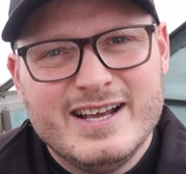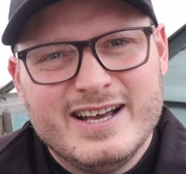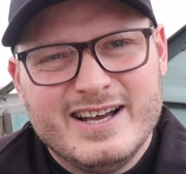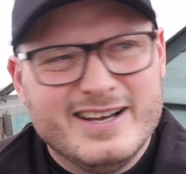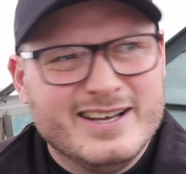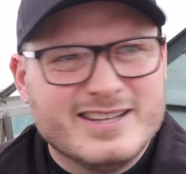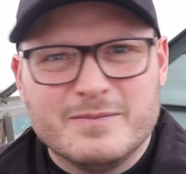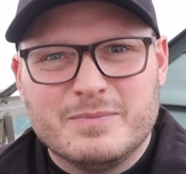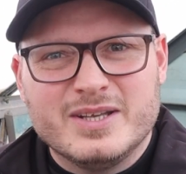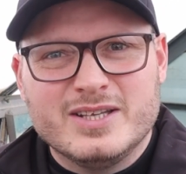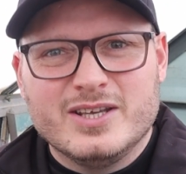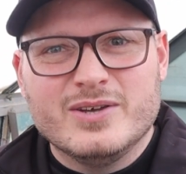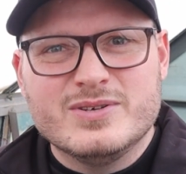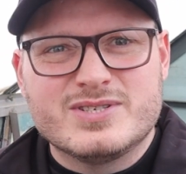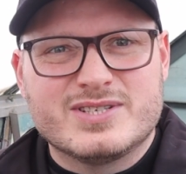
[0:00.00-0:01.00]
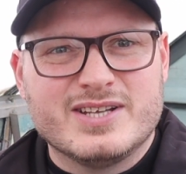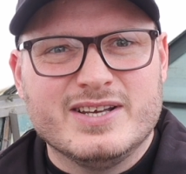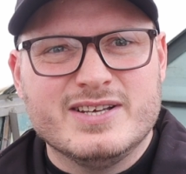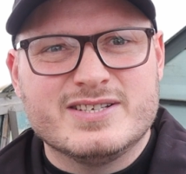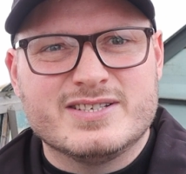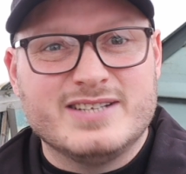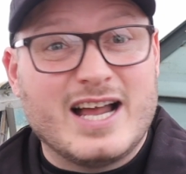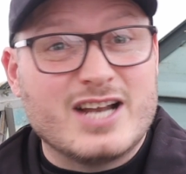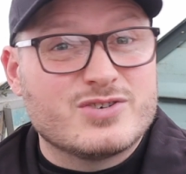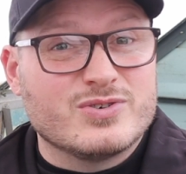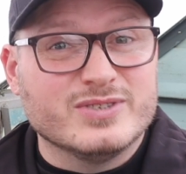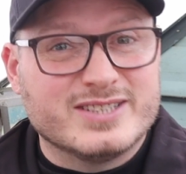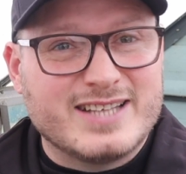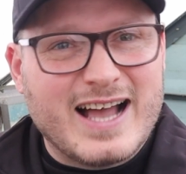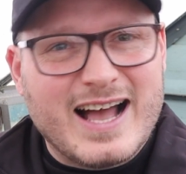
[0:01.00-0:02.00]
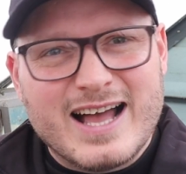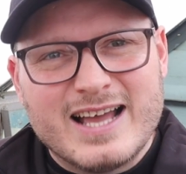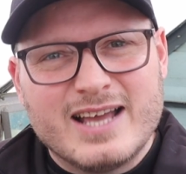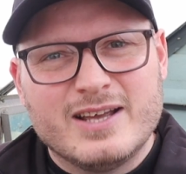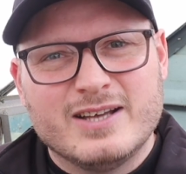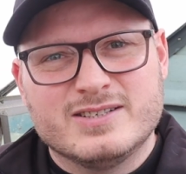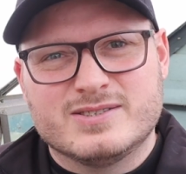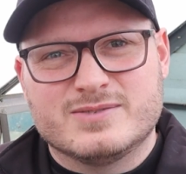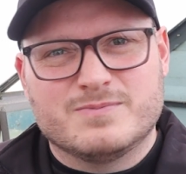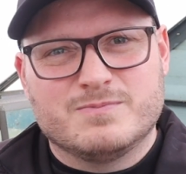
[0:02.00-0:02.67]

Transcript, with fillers: Uh, they've been used as natural dye as